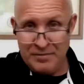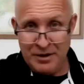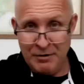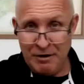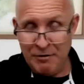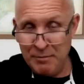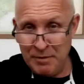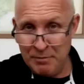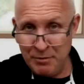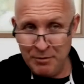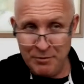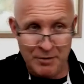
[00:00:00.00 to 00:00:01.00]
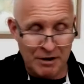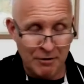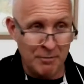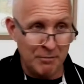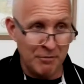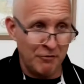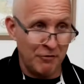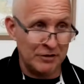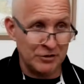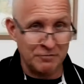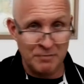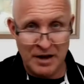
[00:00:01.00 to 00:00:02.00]
you know, I remember, I remember
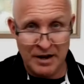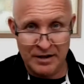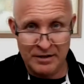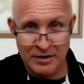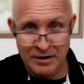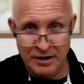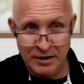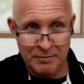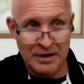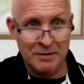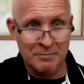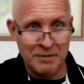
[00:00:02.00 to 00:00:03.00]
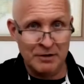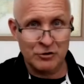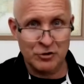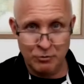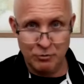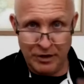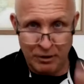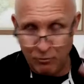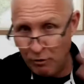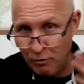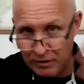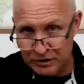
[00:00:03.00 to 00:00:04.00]
friends of mine um, in middle school that
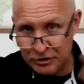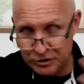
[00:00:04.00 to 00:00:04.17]
were already